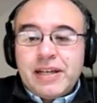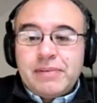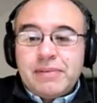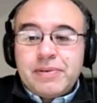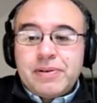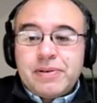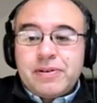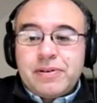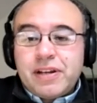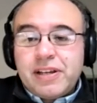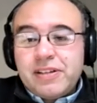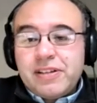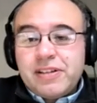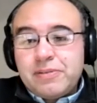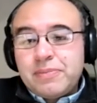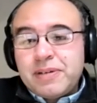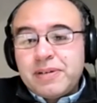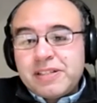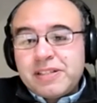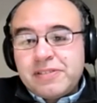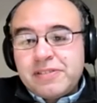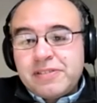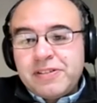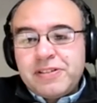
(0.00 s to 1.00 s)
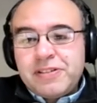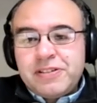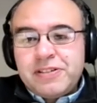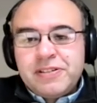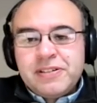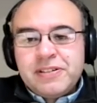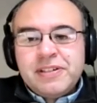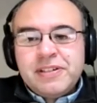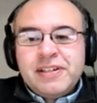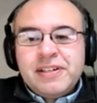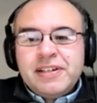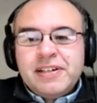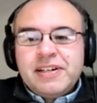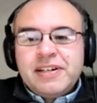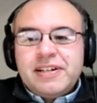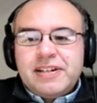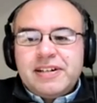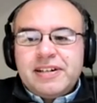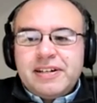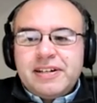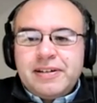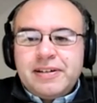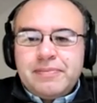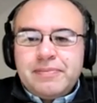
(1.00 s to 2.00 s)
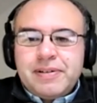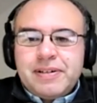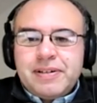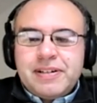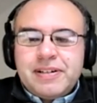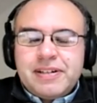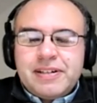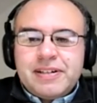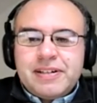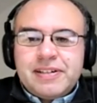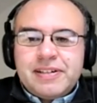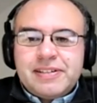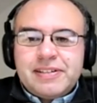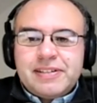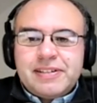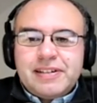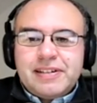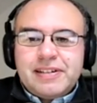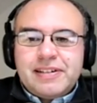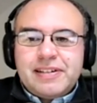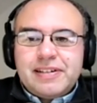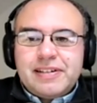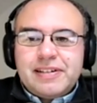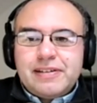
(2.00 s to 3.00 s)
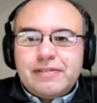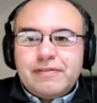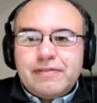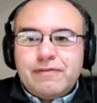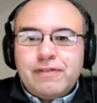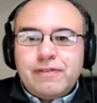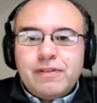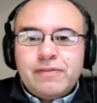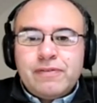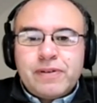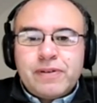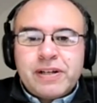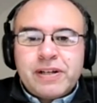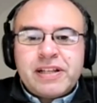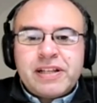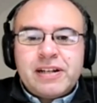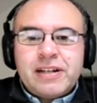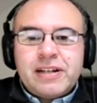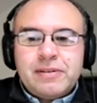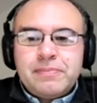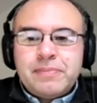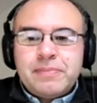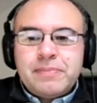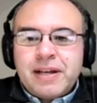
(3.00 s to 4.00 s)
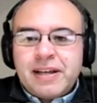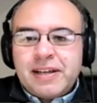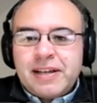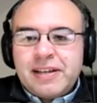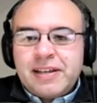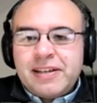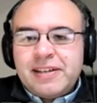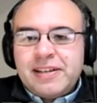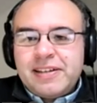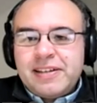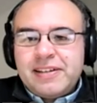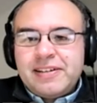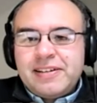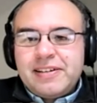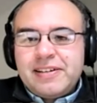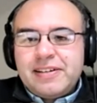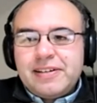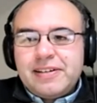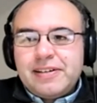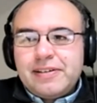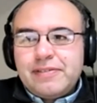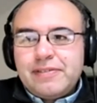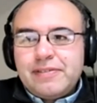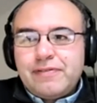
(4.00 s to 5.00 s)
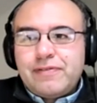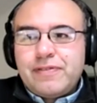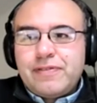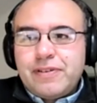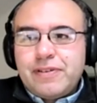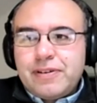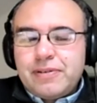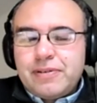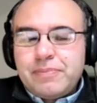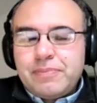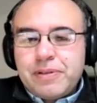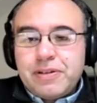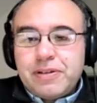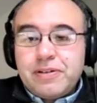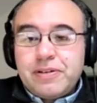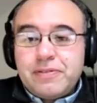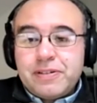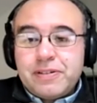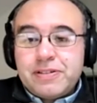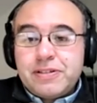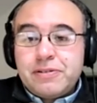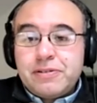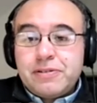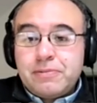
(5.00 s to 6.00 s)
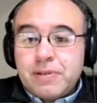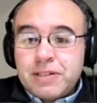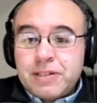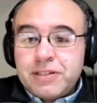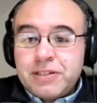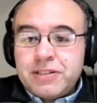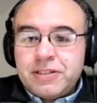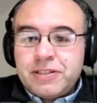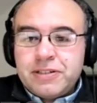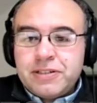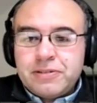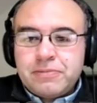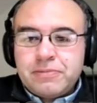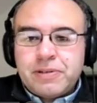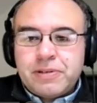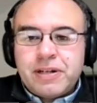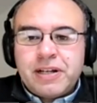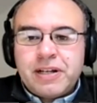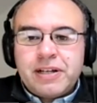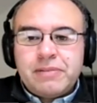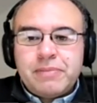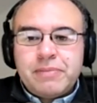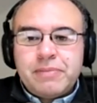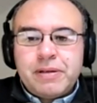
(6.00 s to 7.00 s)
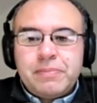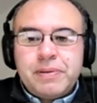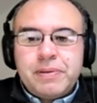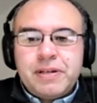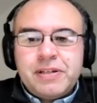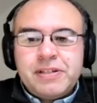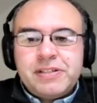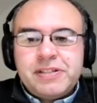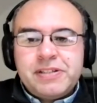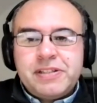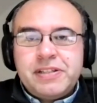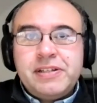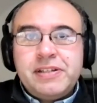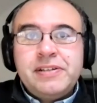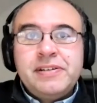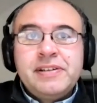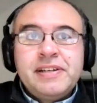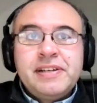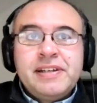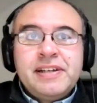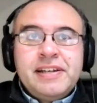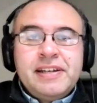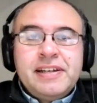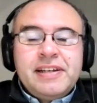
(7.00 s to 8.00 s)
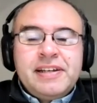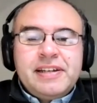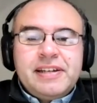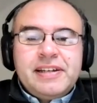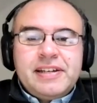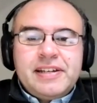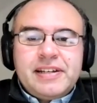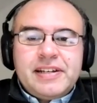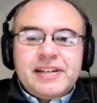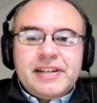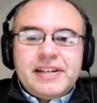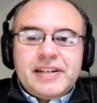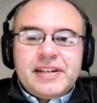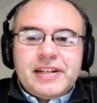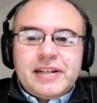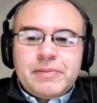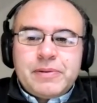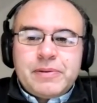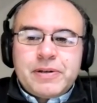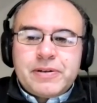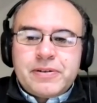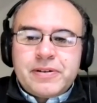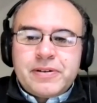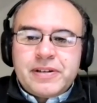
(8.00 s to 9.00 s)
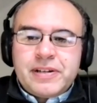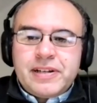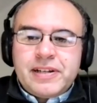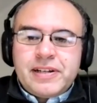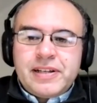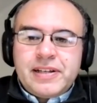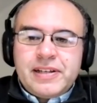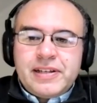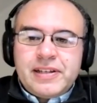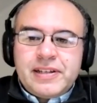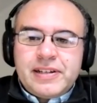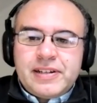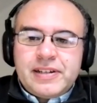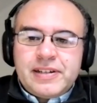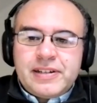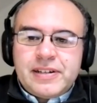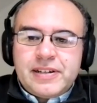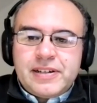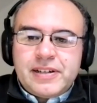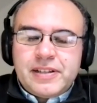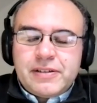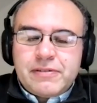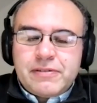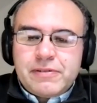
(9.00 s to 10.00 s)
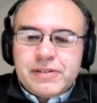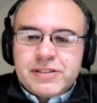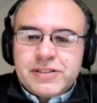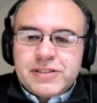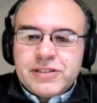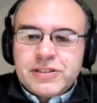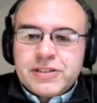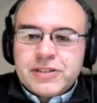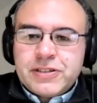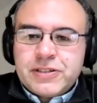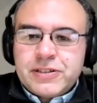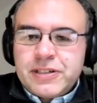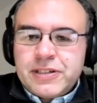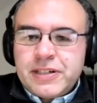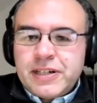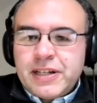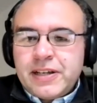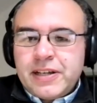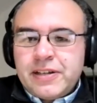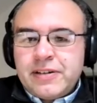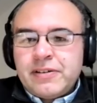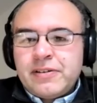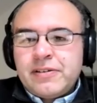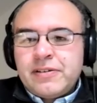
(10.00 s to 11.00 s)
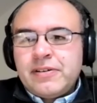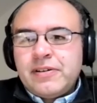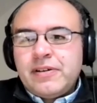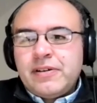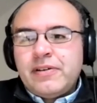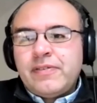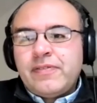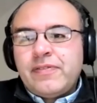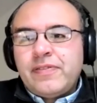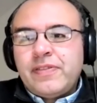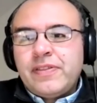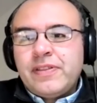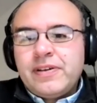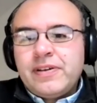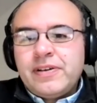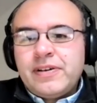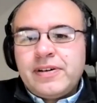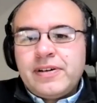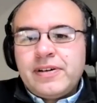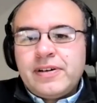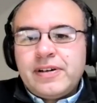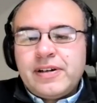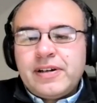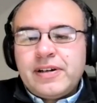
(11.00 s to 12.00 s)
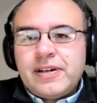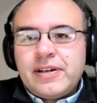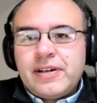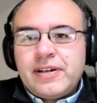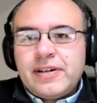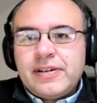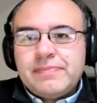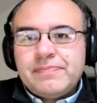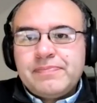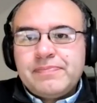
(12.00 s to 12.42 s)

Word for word: Jorge Tomasevic. I'm a, a Fulbright alumni uh, from the University of Washington, where I got my PhD. And uh, I'm currently uh, the research coordinator of the uh,